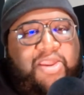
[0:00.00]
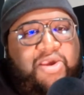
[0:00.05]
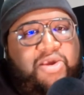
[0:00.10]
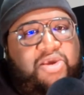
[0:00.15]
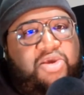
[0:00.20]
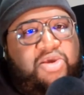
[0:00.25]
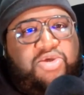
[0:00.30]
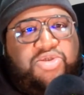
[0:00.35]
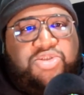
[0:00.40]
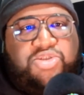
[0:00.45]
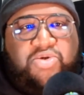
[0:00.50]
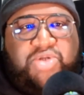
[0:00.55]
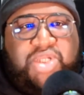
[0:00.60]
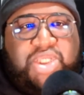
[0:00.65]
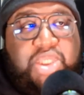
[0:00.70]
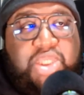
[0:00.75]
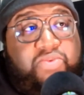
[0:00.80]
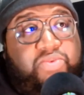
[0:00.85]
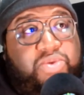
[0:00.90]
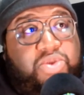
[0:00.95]
So they're
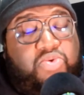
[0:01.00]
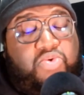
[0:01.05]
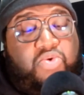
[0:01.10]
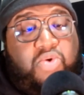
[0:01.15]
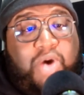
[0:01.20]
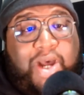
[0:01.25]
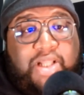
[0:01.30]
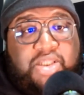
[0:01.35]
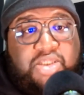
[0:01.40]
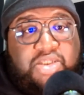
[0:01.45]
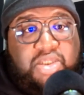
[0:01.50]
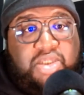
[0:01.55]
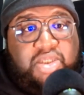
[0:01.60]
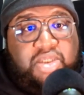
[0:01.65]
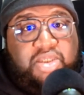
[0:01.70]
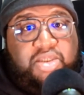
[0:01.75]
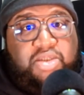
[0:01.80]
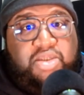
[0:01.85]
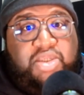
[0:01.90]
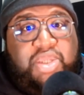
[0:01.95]
giving you quality.
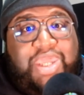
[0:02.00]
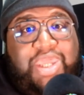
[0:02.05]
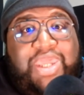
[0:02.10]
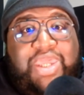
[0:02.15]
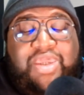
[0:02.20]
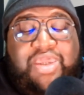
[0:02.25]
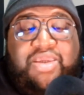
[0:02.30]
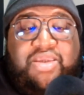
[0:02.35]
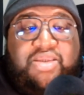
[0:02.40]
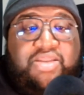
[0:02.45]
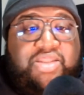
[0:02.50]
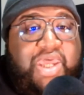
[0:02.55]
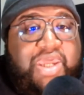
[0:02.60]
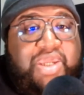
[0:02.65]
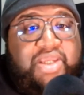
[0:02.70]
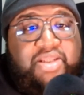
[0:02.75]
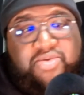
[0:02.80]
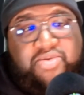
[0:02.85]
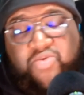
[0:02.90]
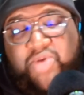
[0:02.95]
And like the
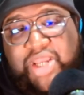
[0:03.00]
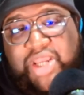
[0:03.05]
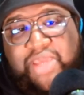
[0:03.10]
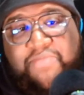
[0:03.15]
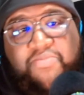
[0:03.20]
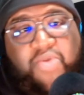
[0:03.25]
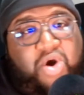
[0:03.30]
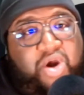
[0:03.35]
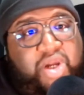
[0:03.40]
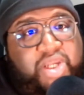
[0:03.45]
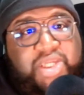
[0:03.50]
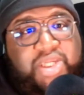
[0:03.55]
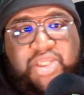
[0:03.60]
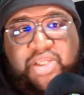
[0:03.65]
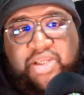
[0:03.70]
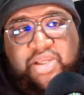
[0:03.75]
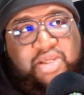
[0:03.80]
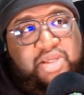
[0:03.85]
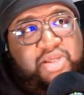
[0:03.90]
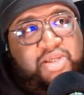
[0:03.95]
way they market
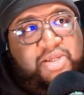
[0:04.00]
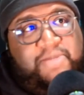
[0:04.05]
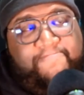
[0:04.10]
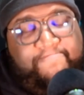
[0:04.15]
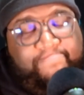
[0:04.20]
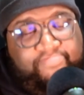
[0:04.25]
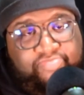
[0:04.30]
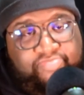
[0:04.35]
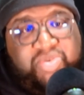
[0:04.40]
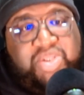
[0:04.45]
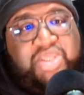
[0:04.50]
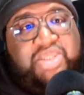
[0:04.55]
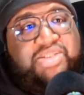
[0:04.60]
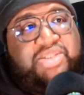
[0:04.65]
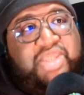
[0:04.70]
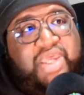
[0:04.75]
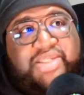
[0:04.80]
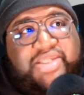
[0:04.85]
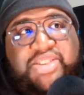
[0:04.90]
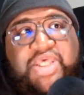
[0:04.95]
is
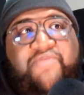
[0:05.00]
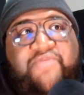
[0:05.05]
next level.